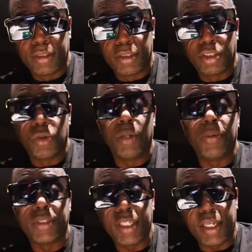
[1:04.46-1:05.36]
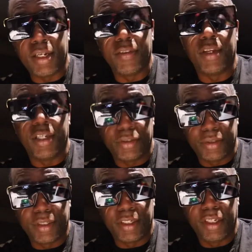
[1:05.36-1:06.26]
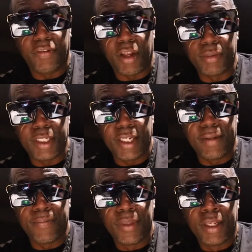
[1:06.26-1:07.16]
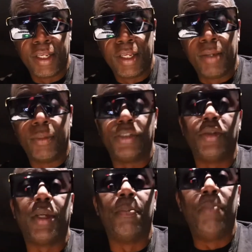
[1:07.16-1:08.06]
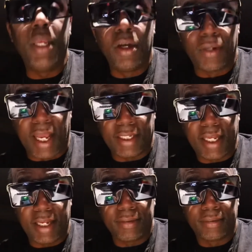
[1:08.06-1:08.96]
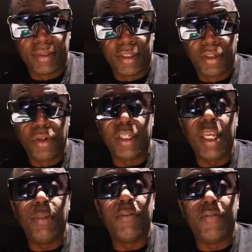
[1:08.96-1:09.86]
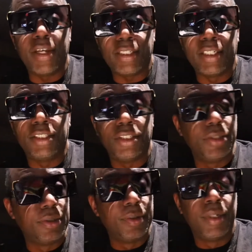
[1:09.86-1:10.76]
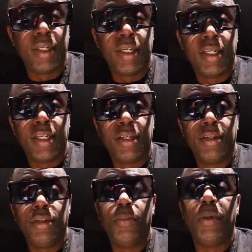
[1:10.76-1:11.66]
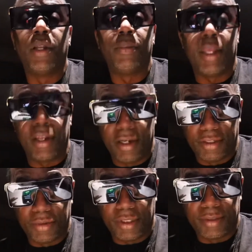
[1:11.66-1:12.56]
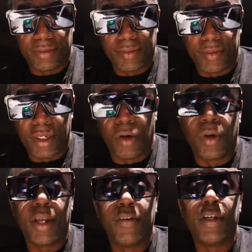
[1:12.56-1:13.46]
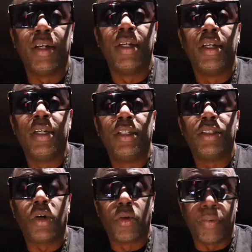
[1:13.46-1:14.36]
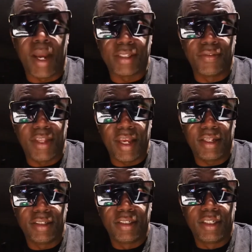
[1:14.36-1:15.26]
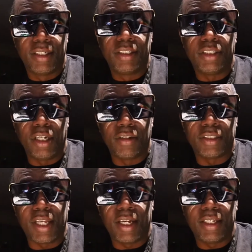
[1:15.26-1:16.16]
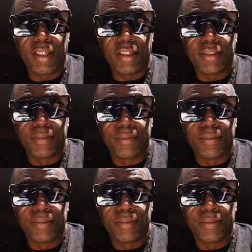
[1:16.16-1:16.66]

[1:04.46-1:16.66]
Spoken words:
20% of the 100. You follow what I'm saying? But you can build like that. You can keep investing until you build up that 100 or whatever the total price of that share of stock is.